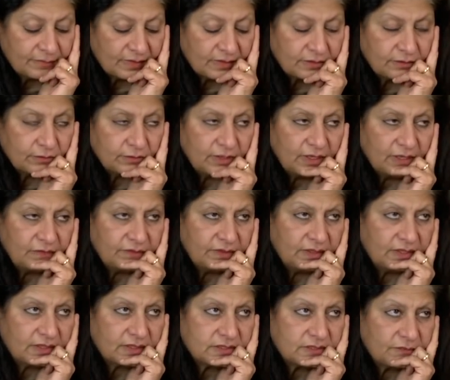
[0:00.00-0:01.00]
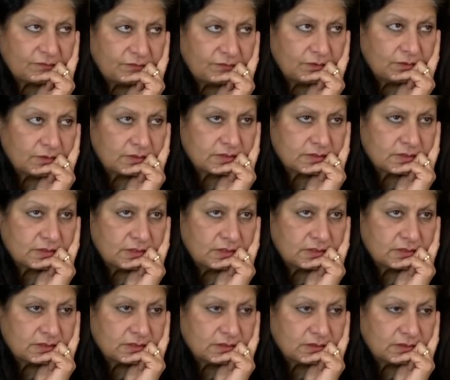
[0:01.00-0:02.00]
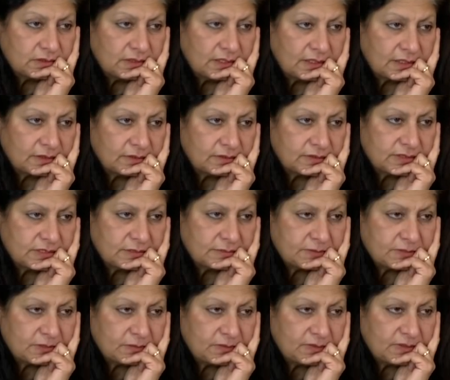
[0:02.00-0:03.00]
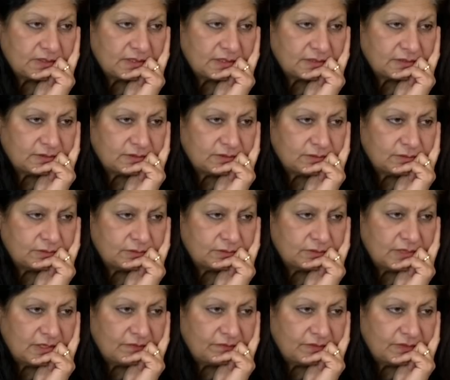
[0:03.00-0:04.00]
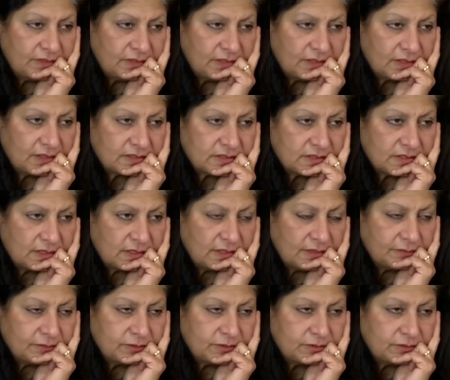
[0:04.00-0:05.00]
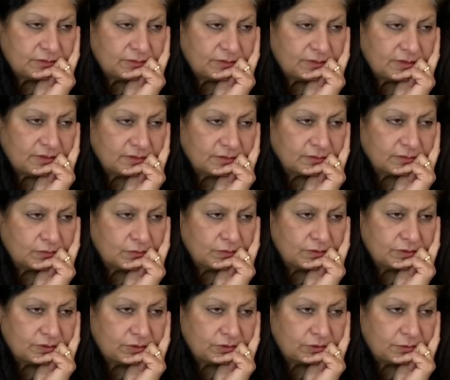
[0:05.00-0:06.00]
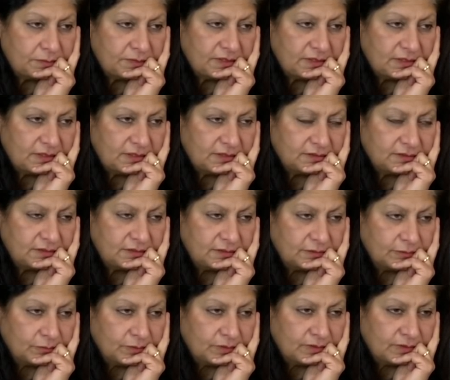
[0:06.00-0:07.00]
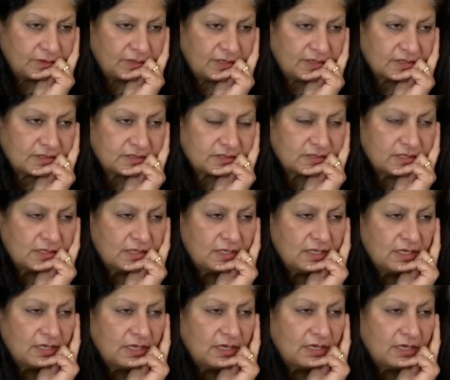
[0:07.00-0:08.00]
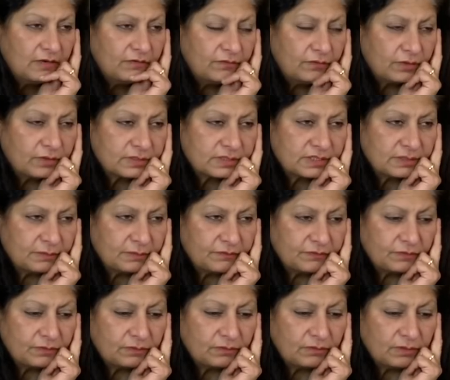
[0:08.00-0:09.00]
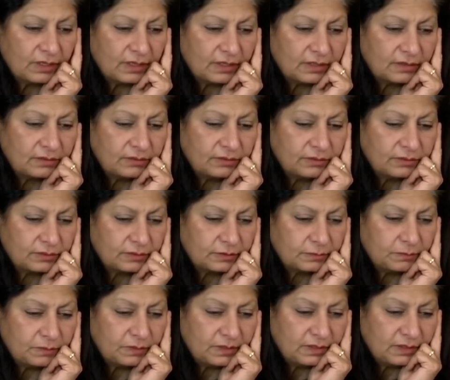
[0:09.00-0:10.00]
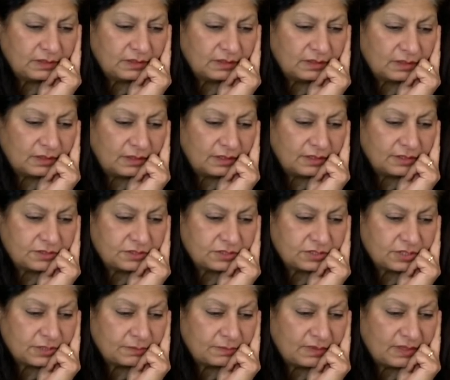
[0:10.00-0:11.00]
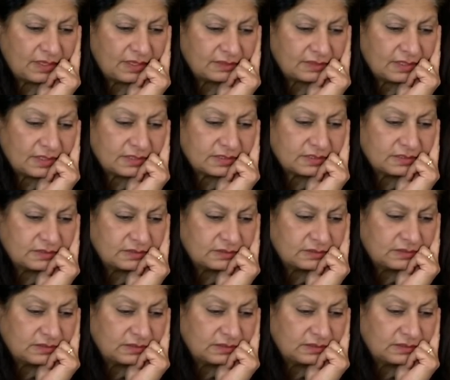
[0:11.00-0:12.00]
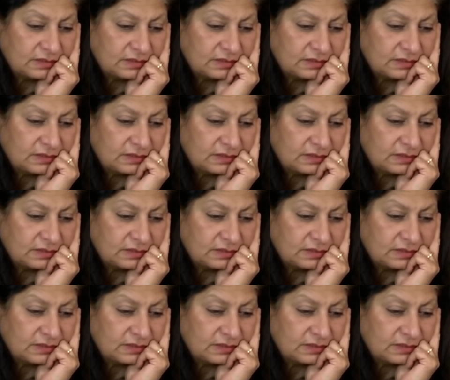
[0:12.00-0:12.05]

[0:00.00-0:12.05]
You have an ex of yours also. Like, you it seems to be that you have an ex around you. They don't want you to be really dealing with your ex. For some of you, like, you know, you could be in a relationship that hasn't uh,